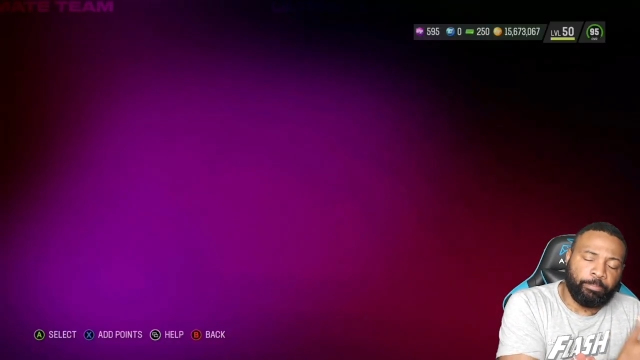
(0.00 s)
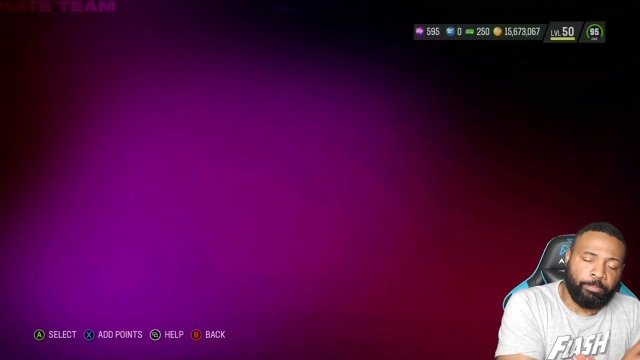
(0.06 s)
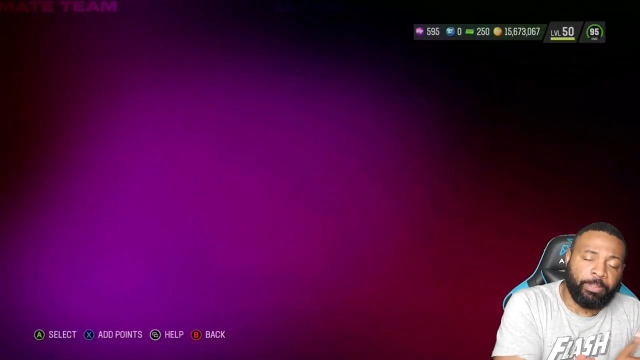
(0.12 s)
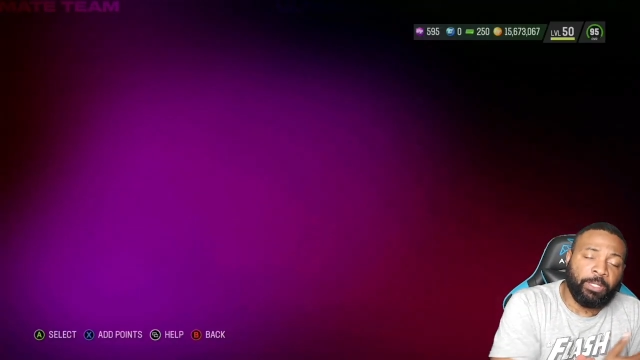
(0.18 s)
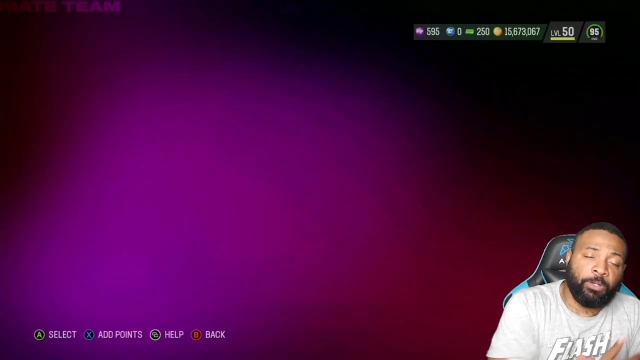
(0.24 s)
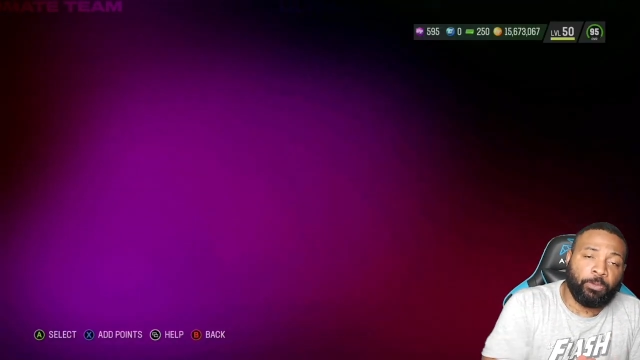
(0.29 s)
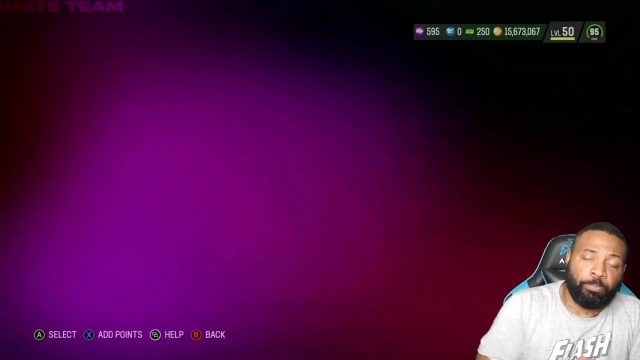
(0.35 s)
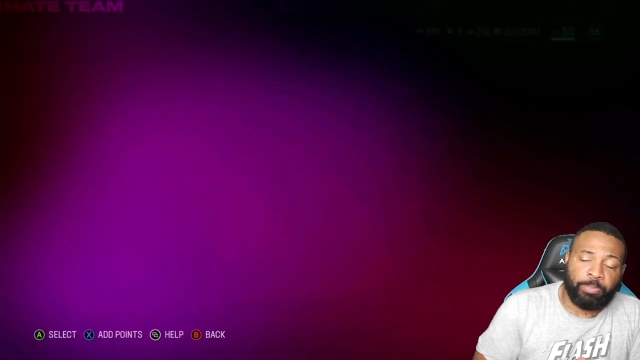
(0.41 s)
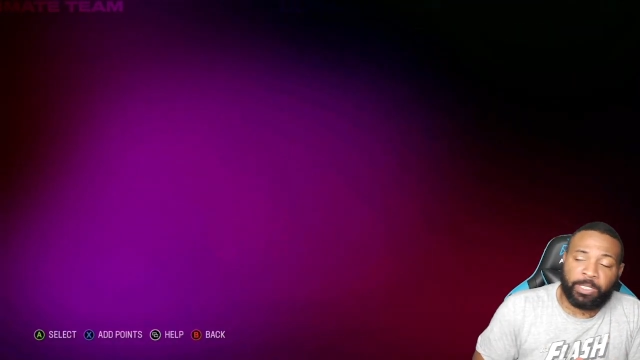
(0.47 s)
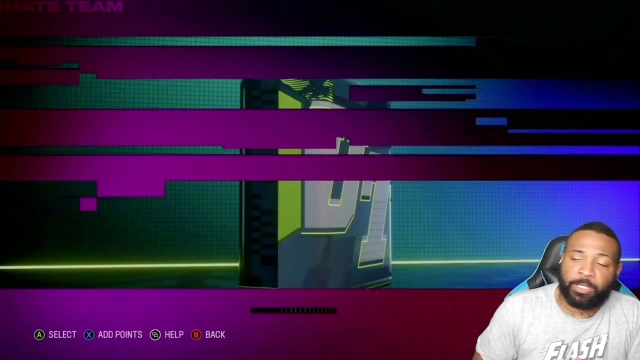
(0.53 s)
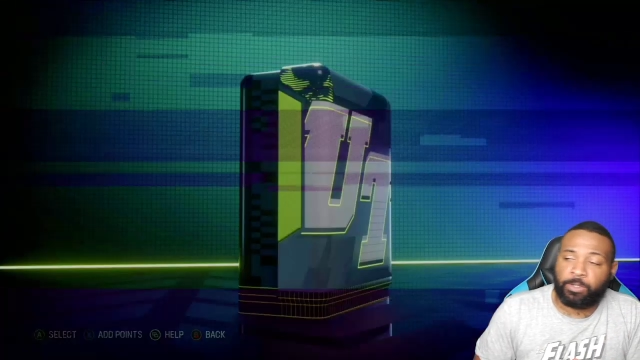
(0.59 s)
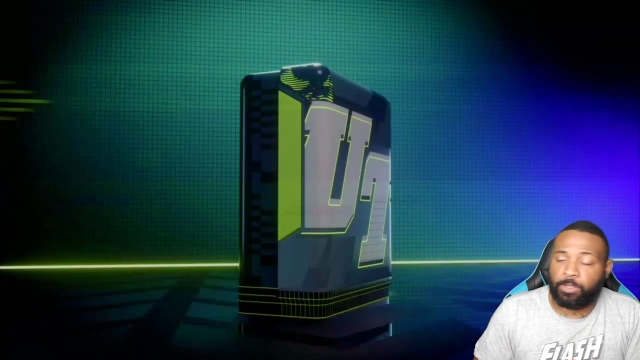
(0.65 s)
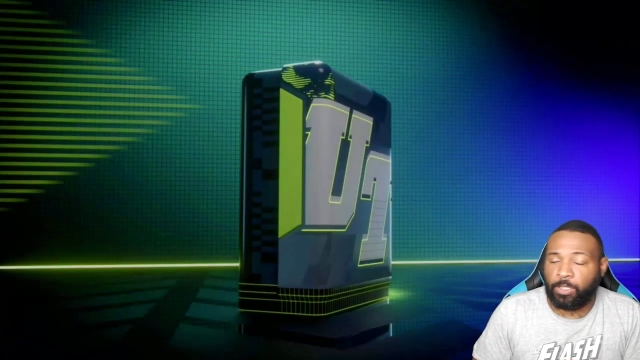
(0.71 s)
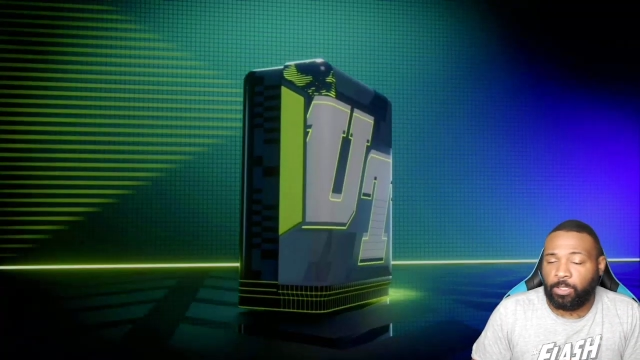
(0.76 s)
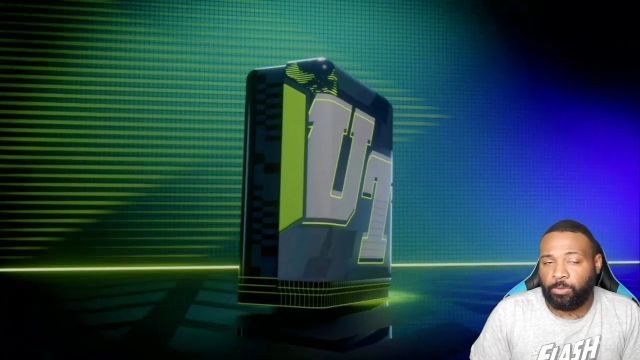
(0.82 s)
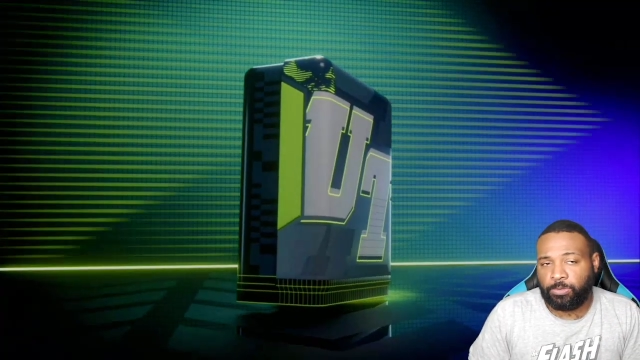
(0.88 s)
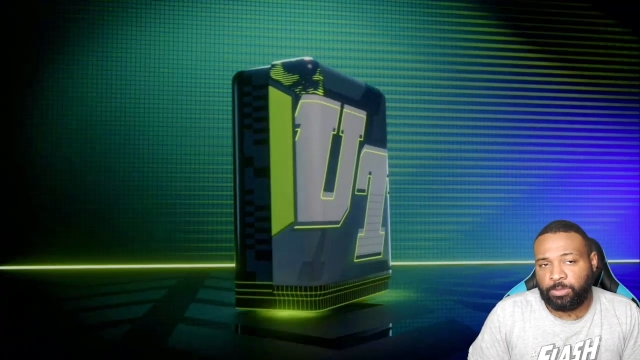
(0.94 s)
build bigger
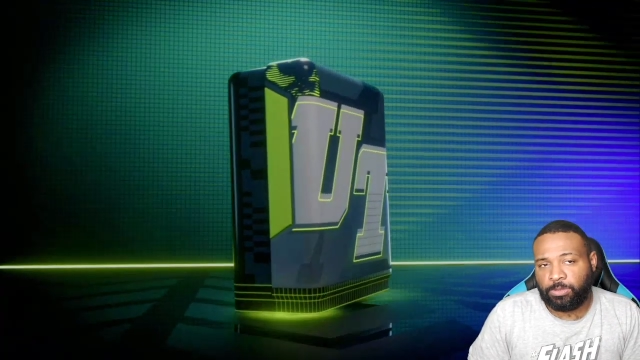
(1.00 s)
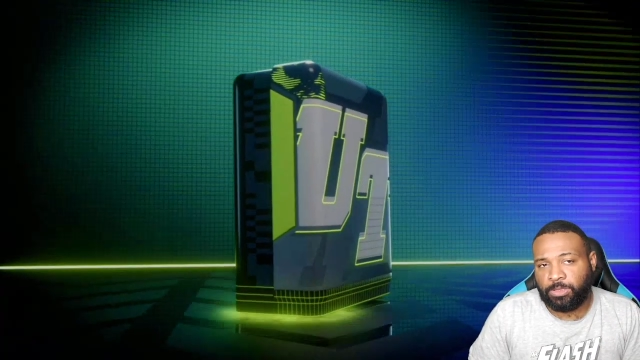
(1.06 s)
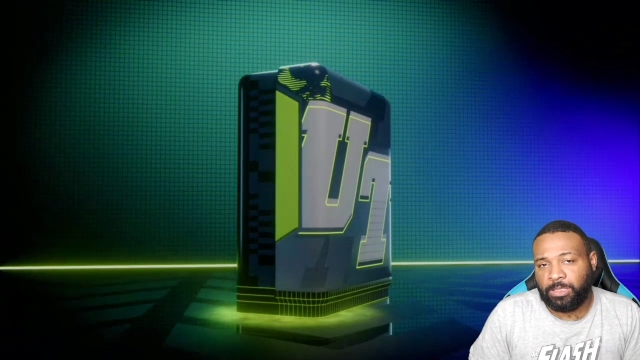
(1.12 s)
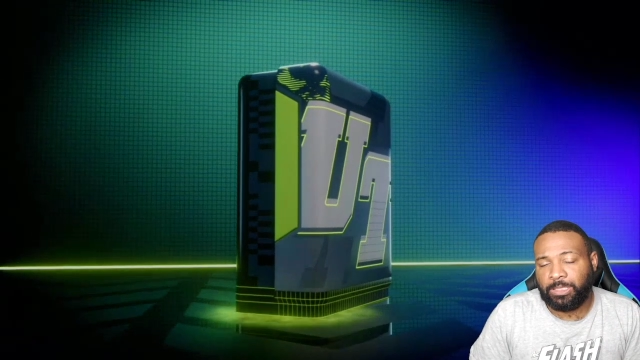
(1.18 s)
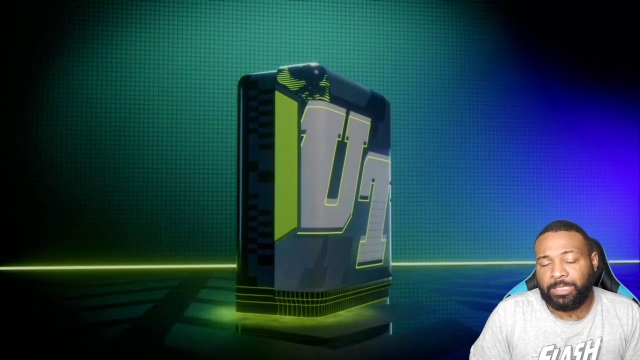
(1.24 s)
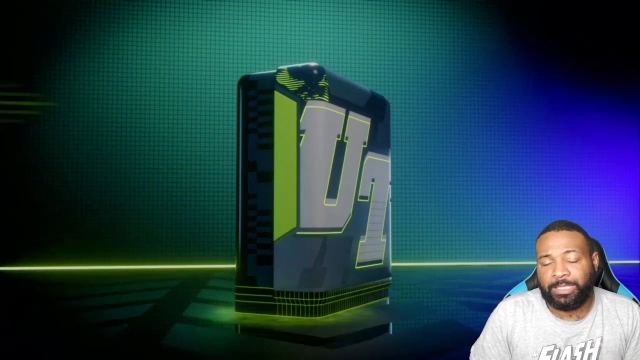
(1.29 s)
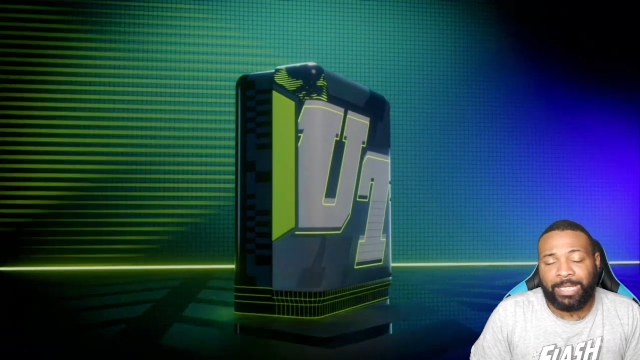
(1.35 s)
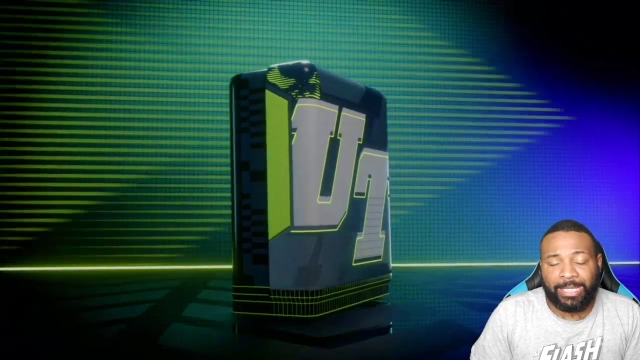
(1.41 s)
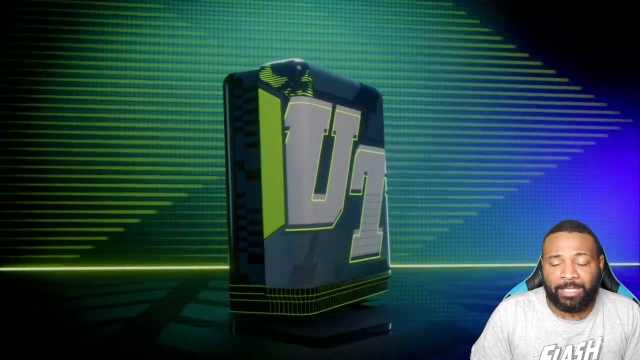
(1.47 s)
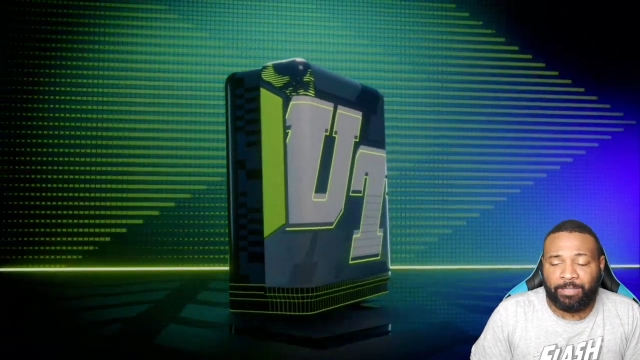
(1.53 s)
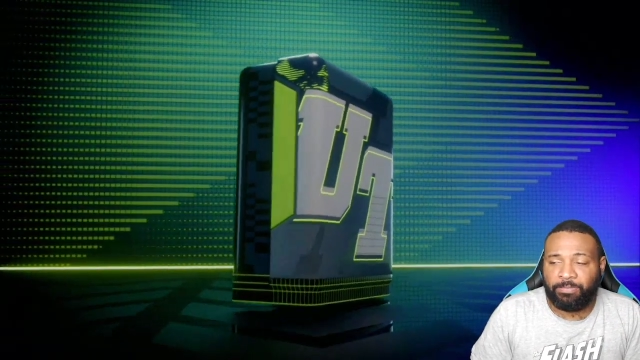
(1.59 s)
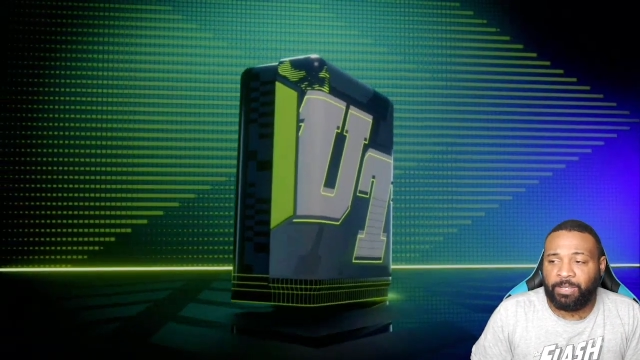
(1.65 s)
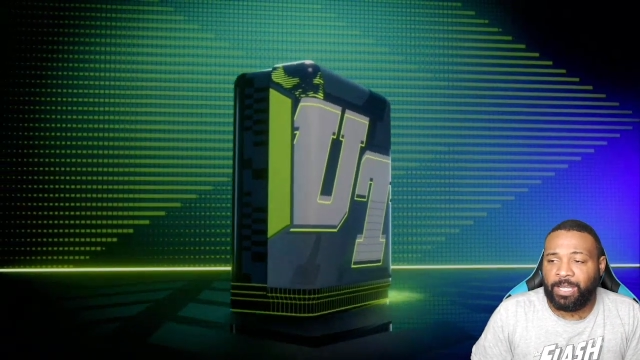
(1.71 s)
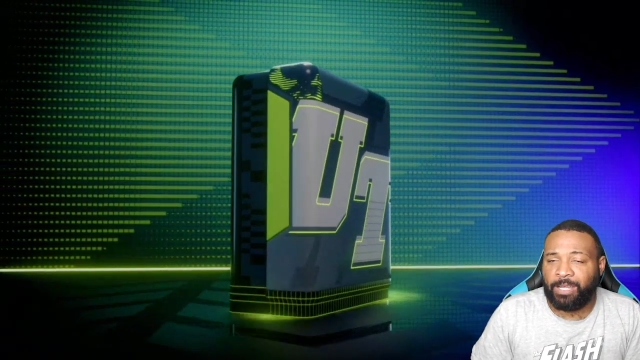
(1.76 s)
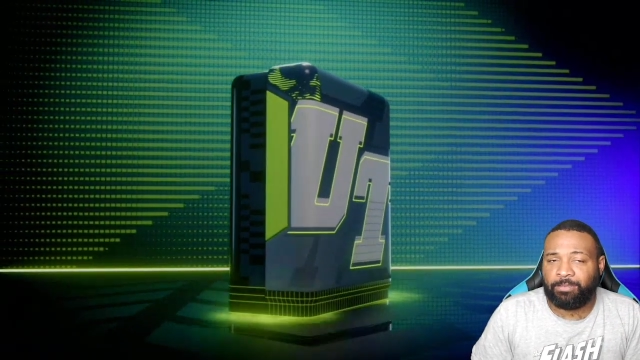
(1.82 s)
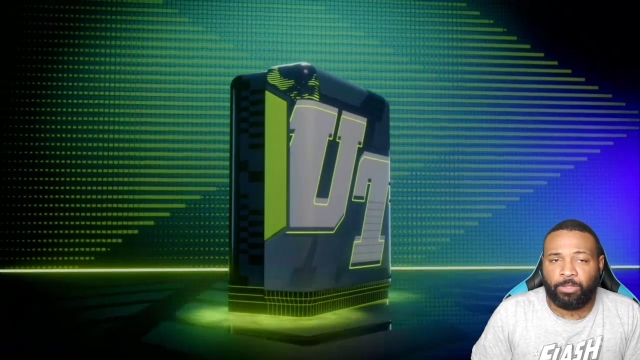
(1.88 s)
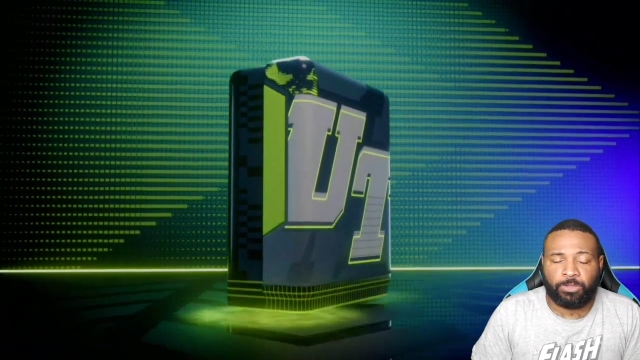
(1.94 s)
ghosts, the
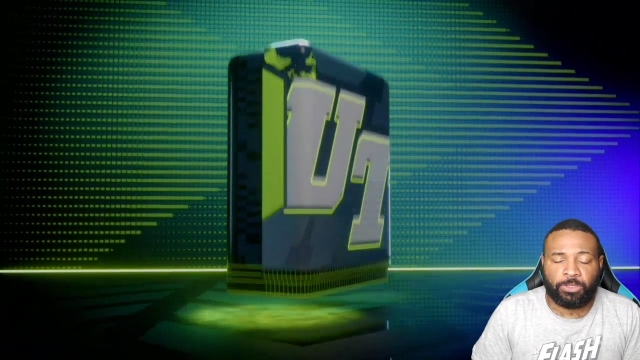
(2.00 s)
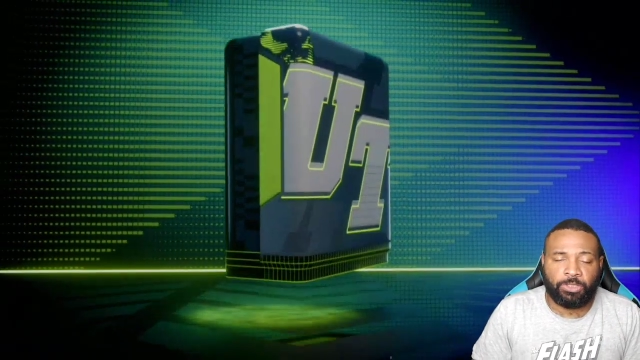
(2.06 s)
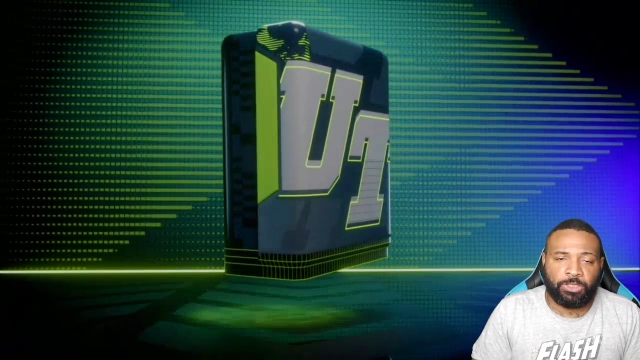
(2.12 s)
95 ghosts,